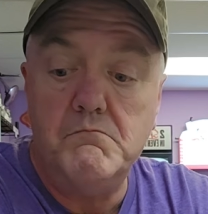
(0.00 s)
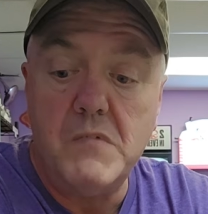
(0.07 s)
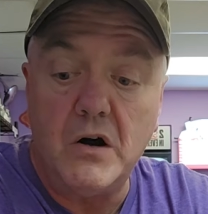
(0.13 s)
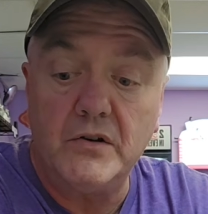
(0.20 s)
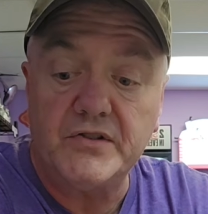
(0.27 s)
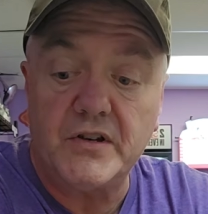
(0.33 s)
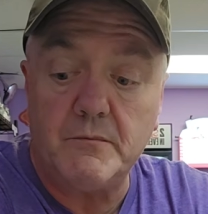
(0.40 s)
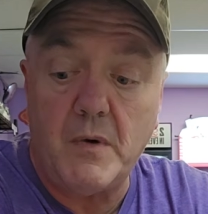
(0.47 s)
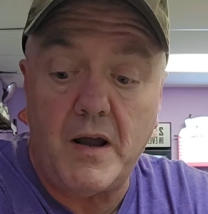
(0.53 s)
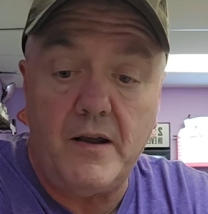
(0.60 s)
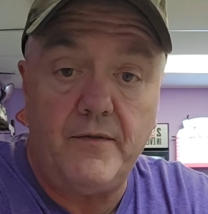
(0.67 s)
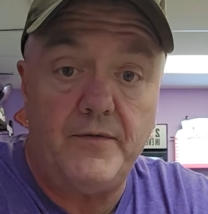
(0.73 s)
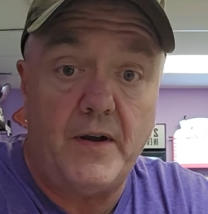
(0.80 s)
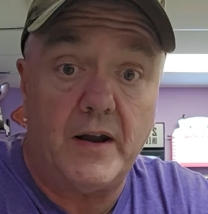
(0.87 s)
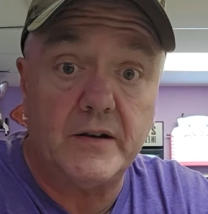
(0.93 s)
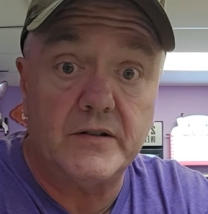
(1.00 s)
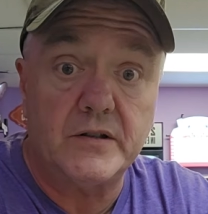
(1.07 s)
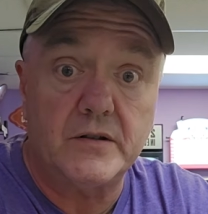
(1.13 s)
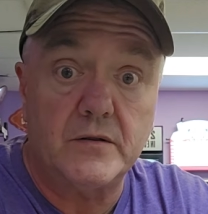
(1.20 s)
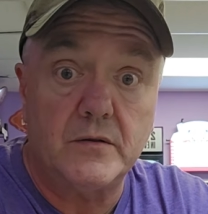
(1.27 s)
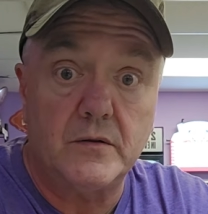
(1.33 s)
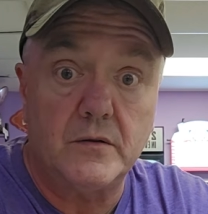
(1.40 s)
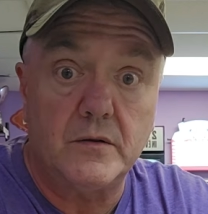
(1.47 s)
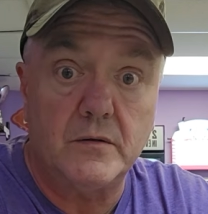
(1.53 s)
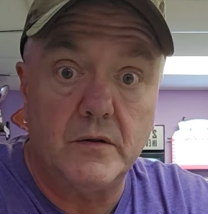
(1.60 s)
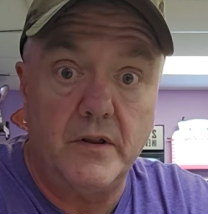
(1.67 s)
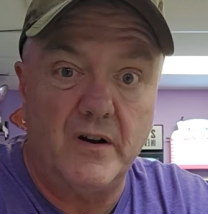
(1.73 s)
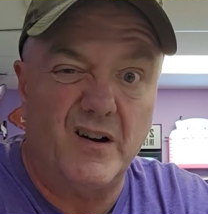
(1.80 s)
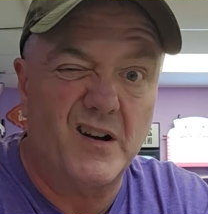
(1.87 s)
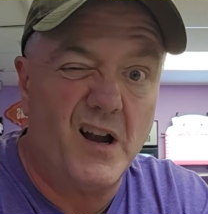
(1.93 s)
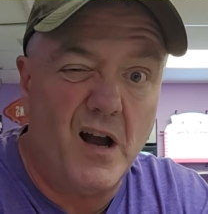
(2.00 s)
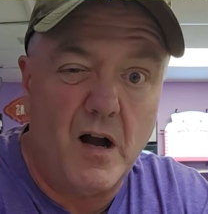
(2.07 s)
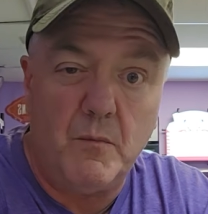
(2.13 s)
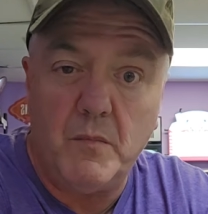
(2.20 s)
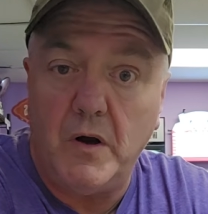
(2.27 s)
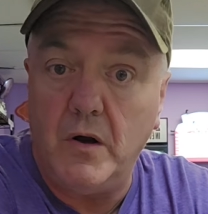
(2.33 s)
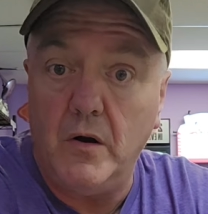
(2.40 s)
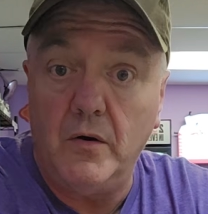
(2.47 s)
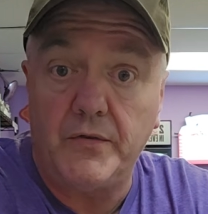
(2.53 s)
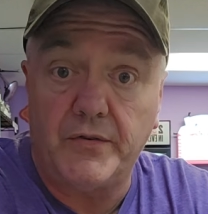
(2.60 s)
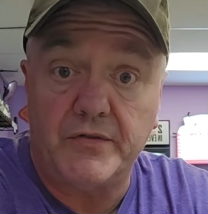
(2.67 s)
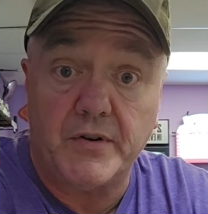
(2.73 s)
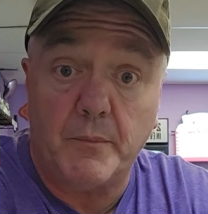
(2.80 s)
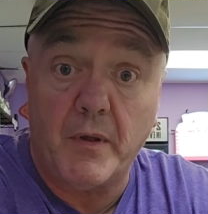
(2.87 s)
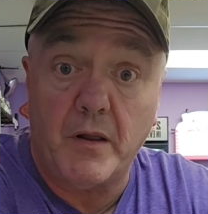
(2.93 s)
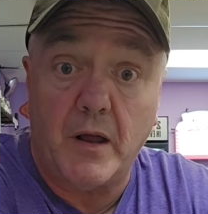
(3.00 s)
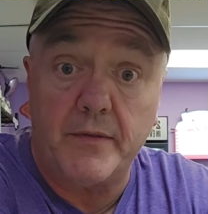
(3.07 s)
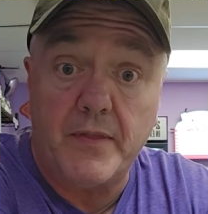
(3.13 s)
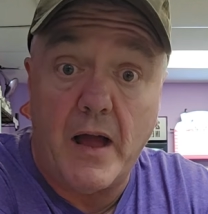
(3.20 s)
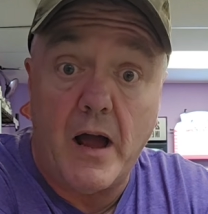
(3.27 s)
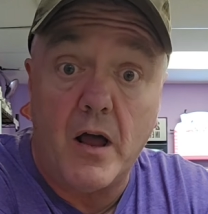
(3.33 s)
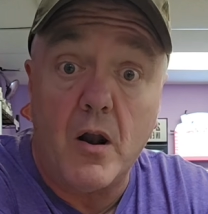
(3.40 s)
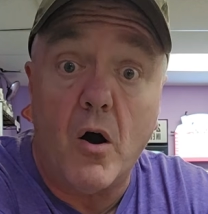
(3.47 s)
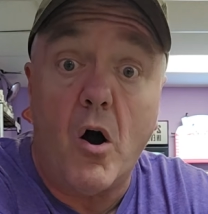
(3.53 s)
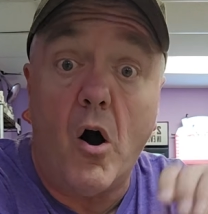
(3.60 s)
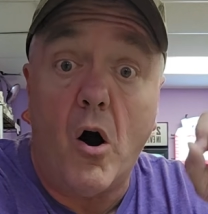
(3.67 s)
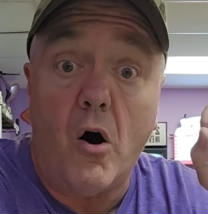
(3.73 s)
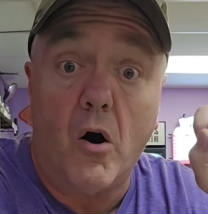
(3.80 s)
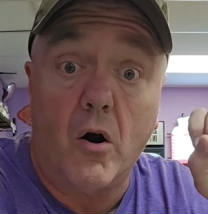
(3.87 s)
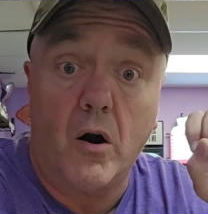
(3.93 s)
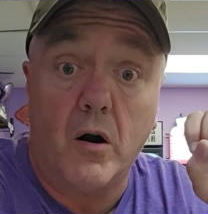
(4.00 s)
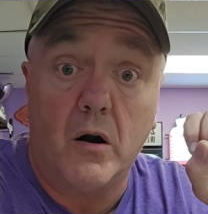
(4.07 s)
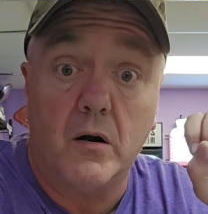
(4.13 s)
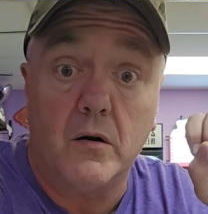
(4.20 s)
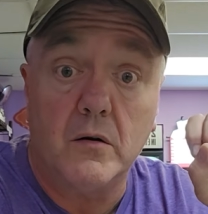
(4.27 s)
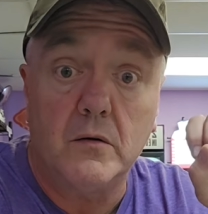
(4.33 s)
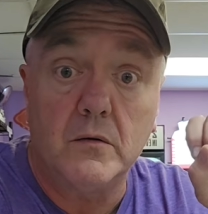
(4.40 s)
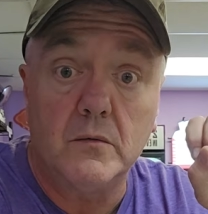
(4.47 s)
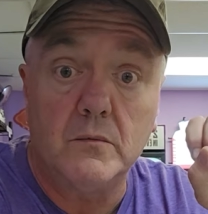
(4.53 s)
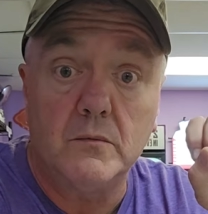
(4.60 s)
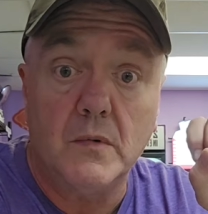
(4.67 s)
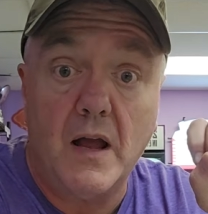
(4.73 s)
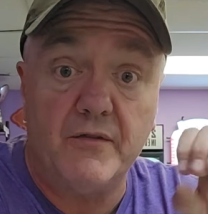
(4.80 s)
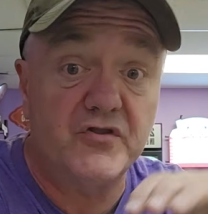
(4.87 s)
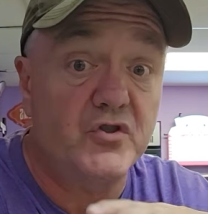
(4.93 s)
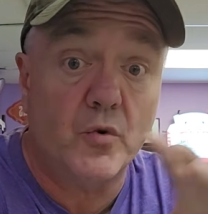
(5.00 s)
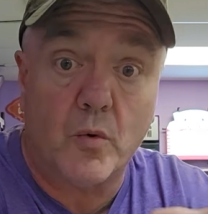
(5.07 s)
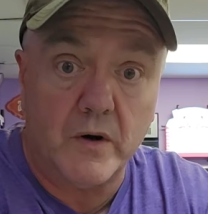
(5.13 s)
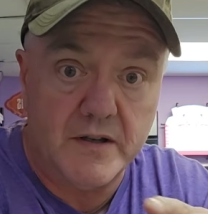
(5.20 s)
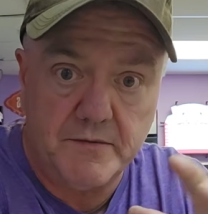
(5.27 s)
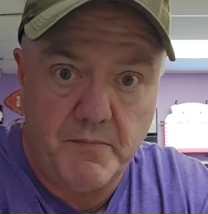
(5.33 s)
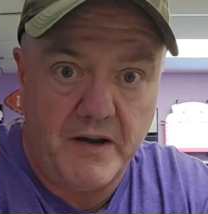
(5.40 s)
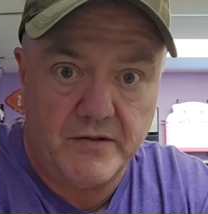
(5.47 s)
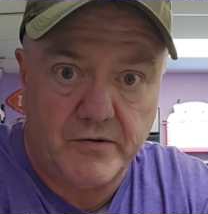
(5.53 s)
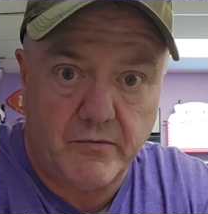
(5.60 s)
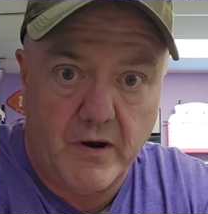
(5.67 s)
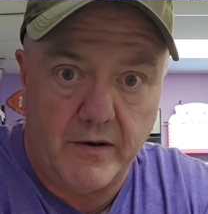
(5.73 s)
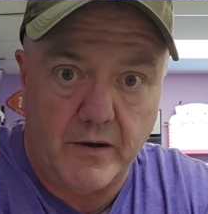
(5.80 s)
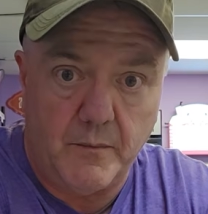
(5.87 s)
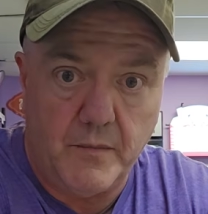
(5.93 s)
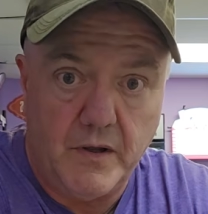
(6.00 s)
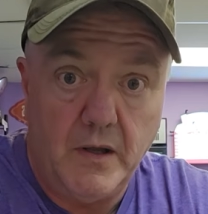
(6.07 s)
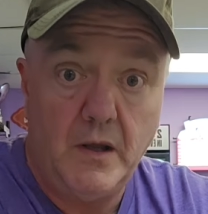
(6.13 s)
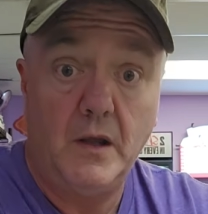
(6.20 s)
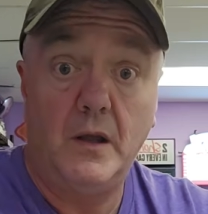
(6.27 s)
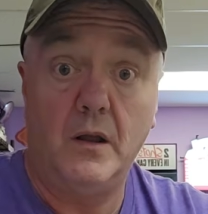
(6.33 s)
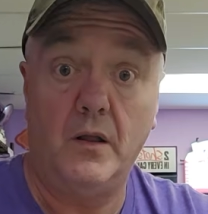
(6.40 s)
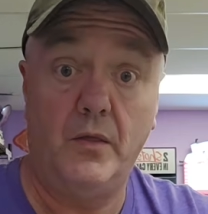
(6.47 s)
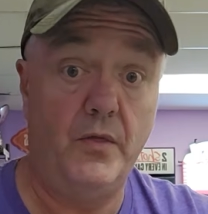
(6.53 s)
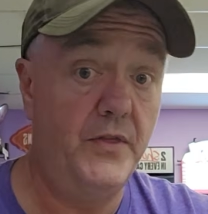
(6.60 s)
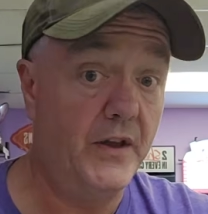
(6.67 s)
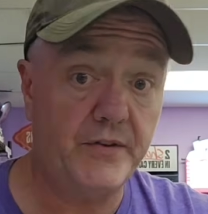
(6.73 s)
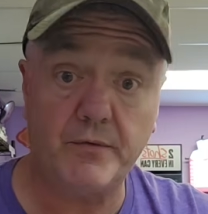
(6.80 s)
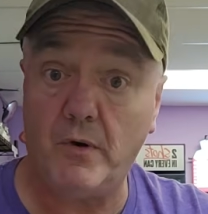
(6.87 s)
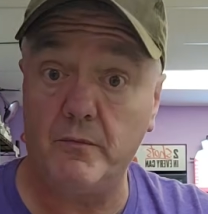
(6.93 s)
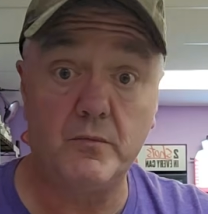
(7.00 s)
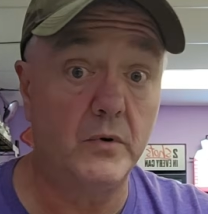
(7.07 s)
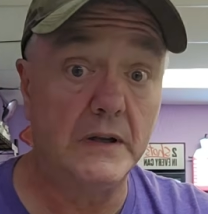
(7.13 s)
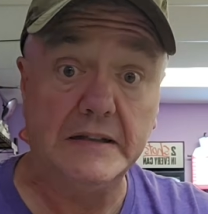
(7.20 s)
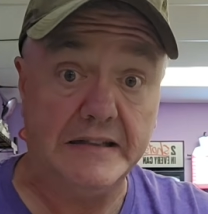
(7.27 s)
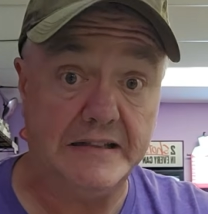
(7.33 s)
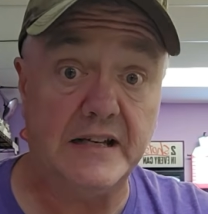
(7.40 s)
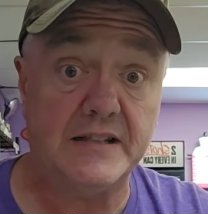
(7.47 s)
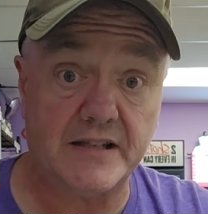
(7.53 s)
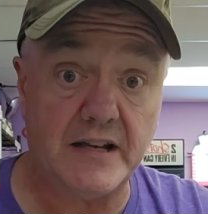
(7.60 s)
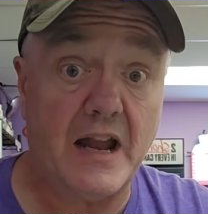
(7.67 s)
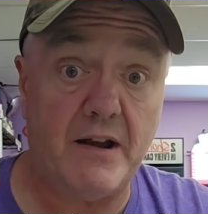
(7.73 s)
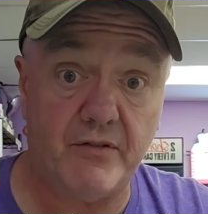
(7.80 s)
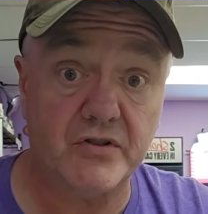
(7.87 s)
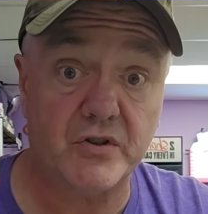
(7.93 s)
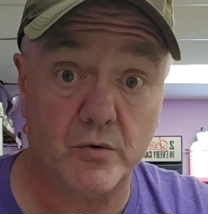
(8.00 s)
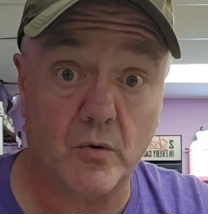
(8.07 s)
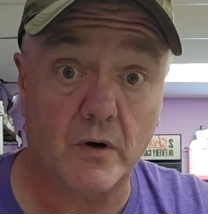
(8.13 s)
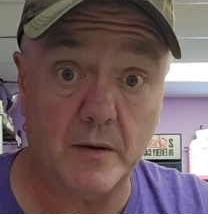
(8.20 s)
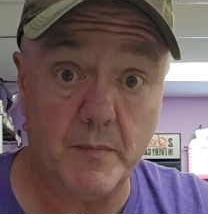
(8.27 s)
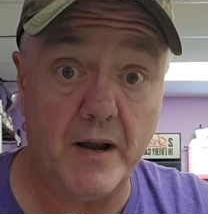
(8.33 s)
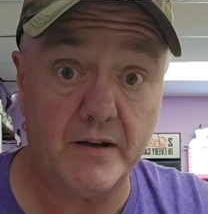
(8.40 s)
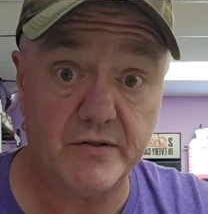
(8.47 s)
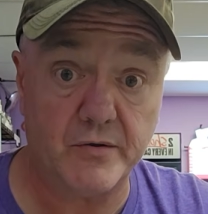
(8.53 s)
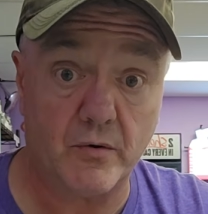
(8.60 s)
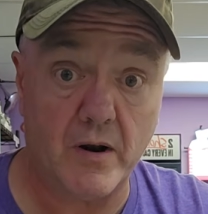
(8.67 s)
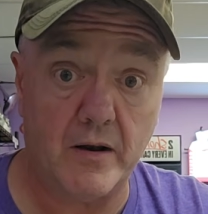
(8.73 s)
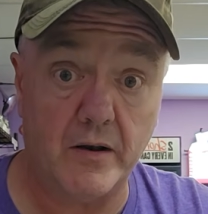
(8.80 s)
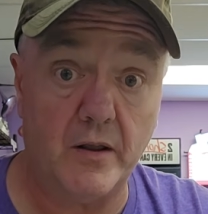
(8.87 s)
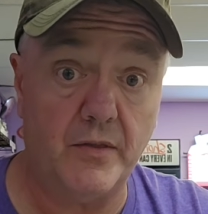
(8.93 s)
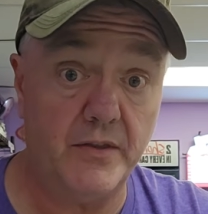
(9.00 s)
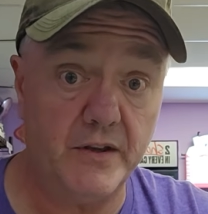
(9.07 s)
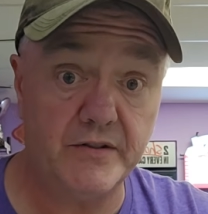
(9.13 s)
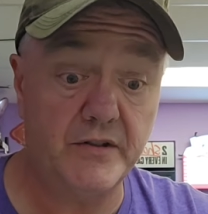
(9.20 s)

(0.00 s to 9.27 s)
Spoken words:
Most of my effects that are combos or something like that have stories based around them. This one really doesn't have a story based around it.